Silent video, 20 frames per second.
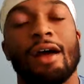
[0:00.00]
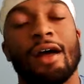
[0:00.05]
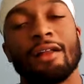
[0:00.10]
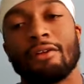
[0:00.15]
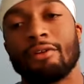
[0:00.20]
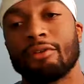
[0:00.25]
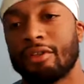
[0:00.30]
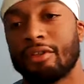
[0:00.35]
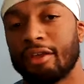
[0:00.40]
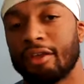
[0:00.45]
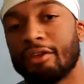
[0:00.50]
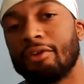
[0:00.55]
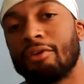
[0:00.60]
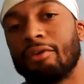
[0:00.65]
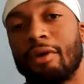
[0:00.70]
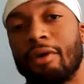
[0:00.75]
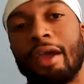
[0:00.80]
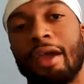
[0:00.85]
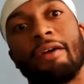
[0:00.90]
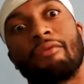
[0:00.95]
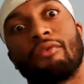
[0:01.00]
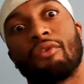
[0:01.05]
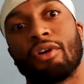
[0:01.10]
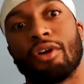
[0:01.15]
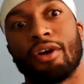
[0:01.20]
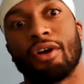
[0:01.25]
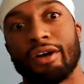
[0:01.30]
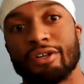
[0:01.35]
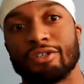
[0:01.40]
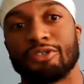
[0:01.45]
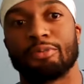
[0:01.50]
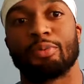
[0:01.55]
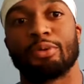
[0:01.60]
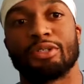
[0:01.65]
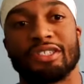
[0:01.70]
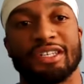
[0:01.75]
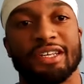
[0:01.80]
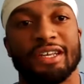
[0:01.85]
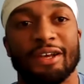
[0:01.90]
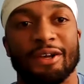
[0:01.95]
don't think you ever
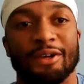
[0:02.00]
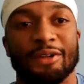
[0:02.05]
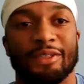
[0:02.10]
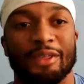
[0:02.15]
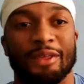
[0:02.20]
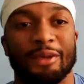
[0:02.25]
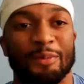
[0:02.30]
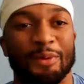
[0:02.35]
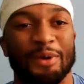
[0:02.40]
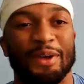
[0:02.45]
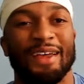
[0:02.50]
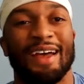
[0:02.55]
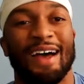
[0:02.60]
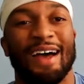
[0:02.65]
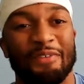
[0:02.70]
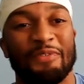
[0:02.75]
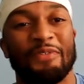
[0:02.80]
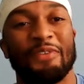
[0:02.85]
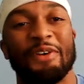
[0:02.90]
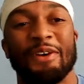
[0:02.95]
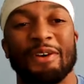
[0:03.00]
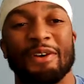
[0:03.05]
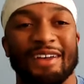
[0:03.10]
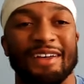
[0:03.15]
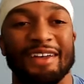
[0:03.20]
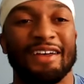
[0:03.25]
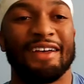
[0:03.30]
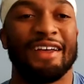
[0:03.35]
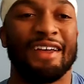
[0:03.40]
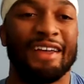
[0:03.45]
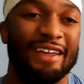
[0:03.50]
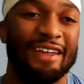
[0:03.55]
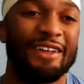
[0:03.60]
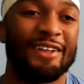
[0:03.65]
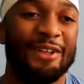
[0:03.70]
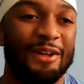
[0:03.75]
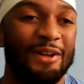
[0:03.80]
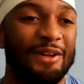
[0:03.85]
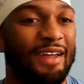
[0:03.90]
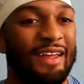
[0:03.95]
100% healthy, but I feel good, you
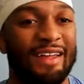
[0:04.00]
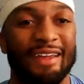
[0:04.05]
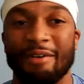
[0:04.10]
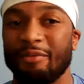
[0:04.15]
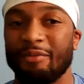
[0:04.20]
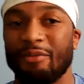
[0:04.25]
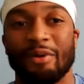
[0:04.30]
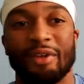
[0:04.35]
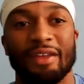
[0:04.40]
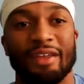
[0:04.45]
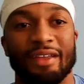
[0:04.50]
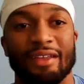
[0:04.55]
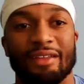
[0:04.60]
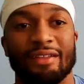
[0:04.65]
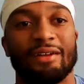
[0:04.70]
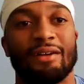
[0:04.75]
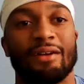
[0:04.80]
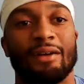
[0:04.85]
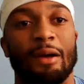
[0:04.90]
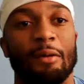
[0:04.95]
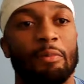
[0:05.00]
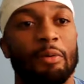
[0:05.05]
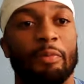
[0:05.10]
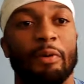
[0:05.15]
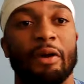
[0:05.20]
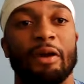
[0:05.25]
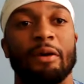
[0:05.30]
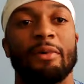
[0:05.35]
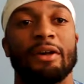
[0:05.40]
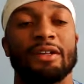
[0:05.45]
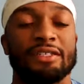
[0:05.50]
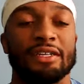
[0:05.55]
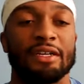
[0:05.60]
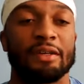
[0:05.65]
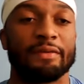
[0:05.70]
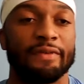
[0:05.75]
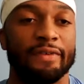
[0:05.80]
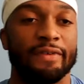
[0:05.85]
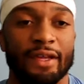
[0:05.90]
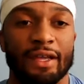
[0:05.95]
know, every week. You know, I prepare myself
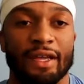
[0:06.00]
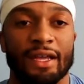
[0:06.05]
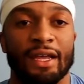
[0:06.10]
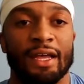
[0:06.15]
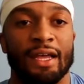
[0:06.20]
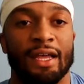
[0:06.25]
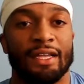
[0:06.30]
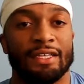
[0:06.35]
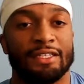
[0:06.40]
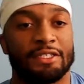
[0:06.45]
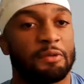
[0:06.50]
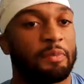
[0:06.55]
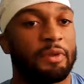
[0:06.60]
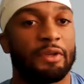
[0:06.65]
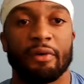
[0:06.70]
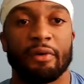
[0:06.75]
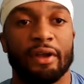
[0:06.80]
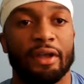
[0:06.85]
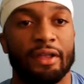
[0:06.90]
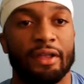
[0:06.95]
to be ready to